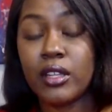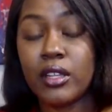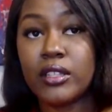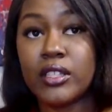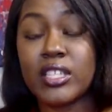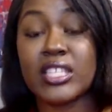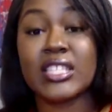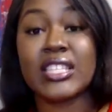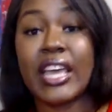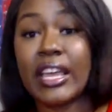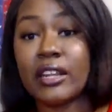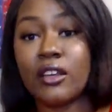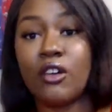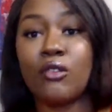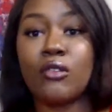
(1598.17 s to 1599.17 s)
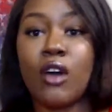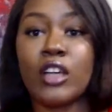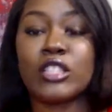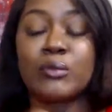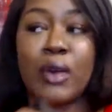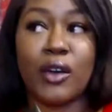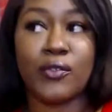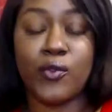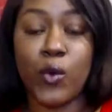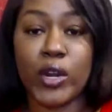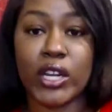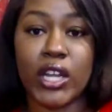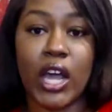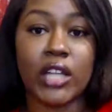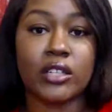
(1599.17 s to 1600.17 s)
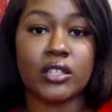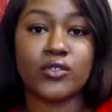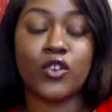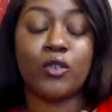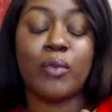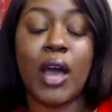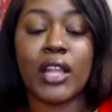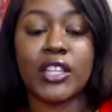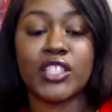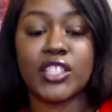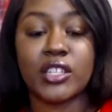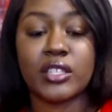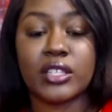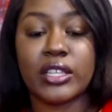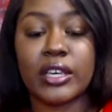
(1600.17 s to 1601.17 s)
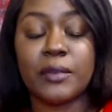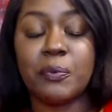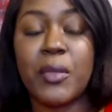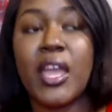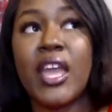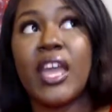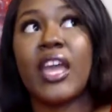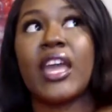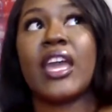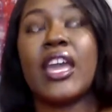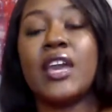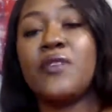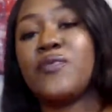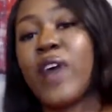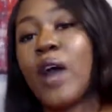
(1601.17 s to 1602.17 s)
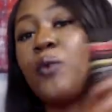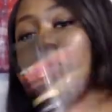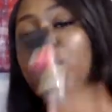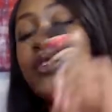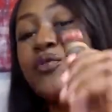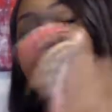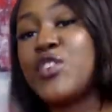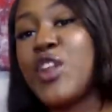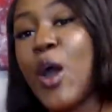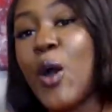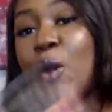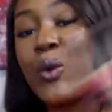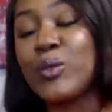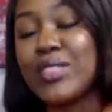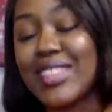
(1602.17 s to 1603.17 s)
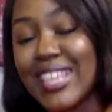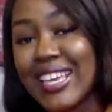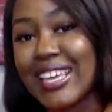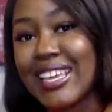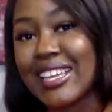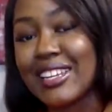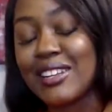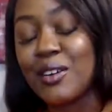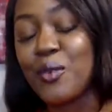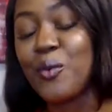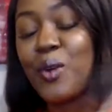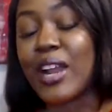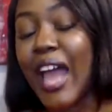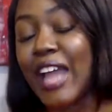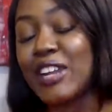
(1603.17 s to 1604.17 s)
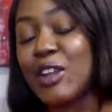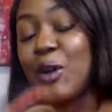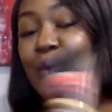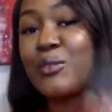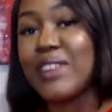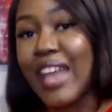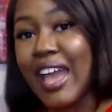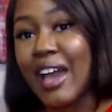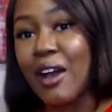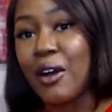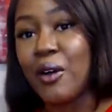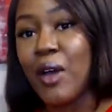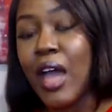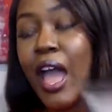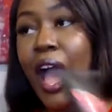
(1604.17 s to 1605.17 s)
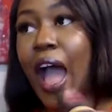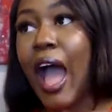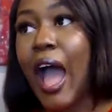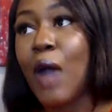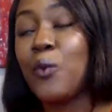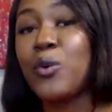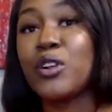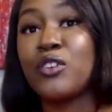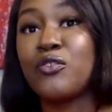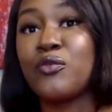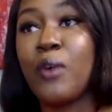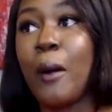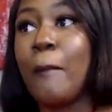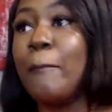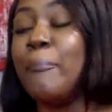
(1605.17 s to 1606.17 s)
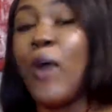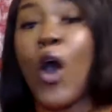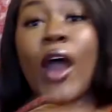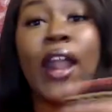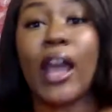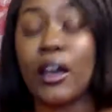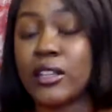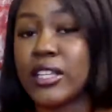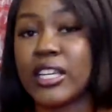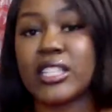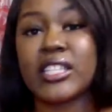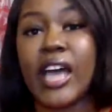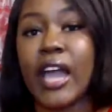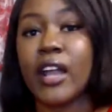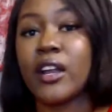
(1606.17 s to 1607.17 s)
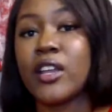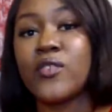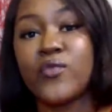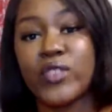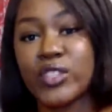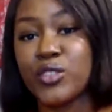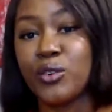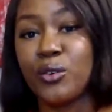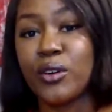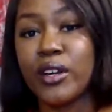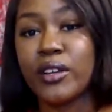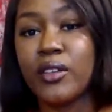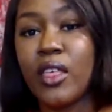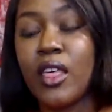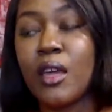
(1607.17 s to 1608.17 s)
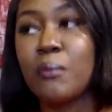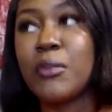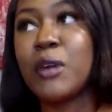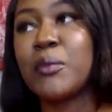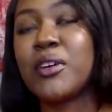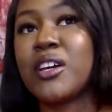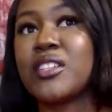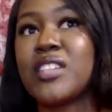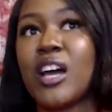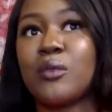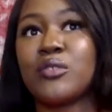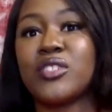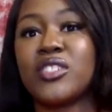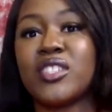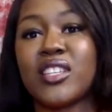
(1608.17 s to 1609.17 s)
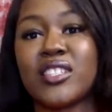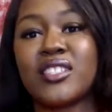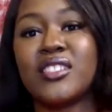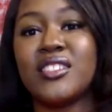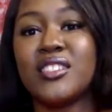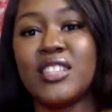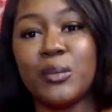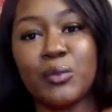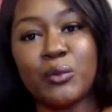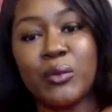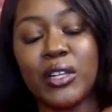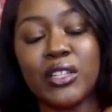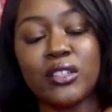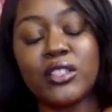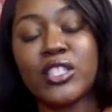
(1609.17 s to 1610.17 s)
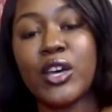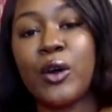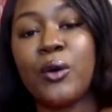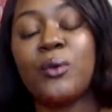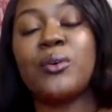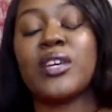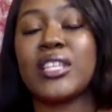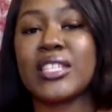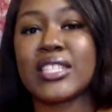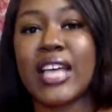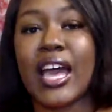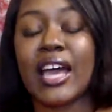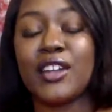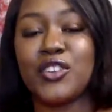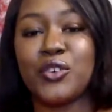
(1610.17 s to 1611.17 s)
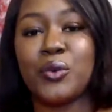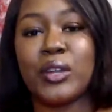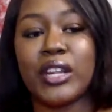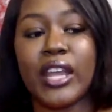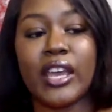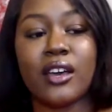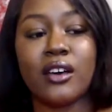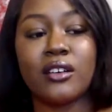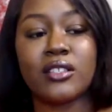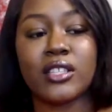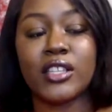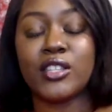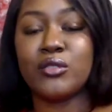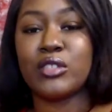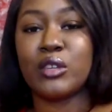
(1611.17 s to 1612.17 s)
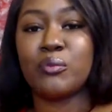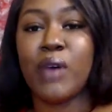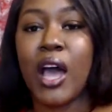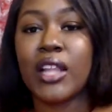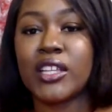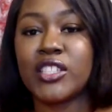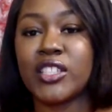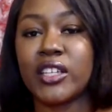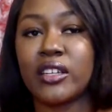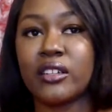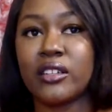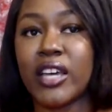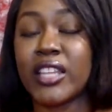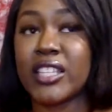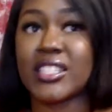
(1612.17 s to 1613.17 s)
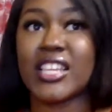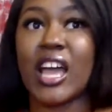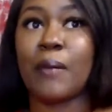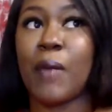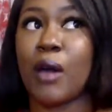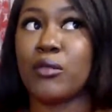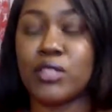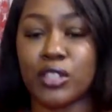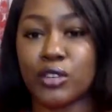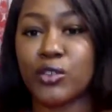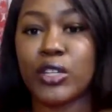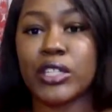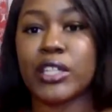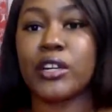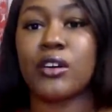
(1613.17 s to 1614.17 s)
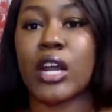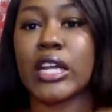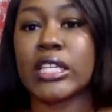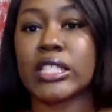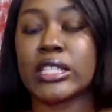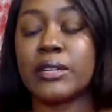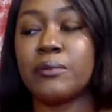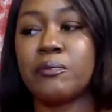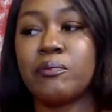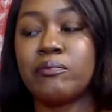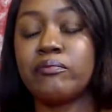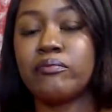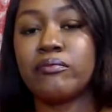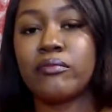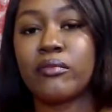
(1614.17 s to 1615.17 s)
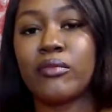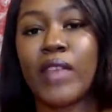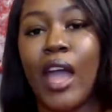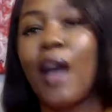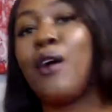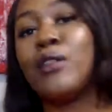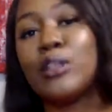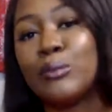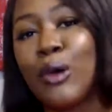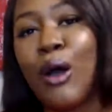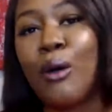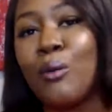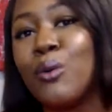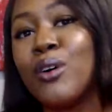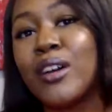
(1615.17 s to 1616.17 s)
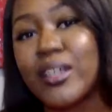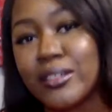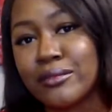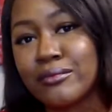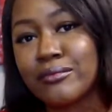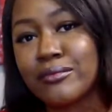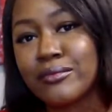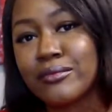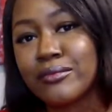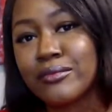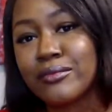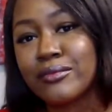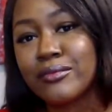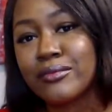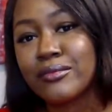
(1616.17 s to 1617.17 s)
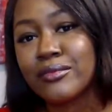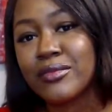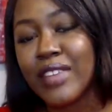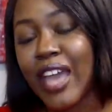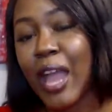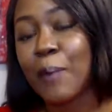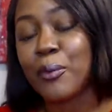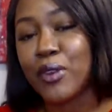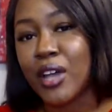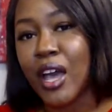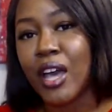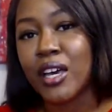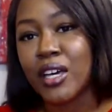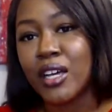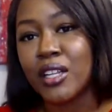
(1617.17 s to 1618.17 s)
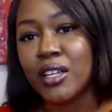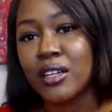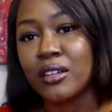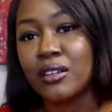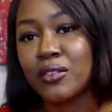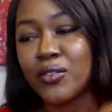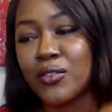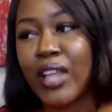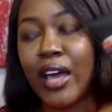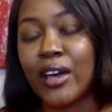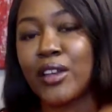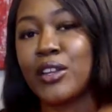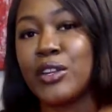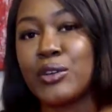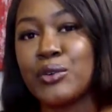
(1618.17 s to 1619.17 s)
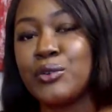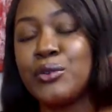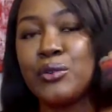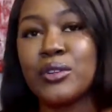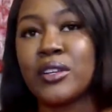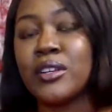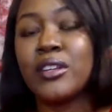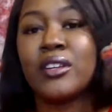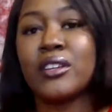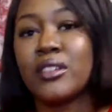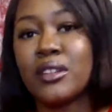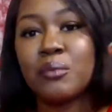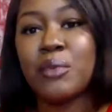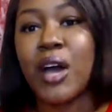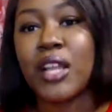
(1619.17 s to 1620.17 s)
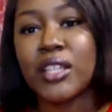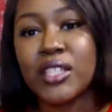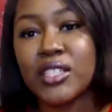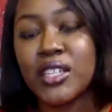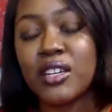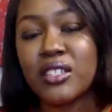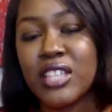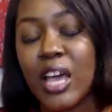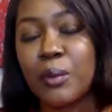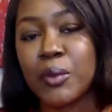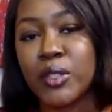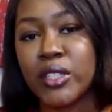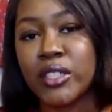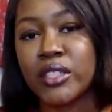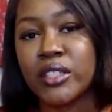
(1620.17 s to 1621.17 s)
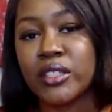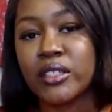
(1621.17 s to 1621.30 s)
The set gonna cost about $40 for a polygel set. If I would have known then what I know now, I would have bought out the entire inventory. But because I was just dipping my little toe inside doing nails and using polygel, at the time I was acrylic crazy, I only bought one. Apricot color for like a nude polygel type of look.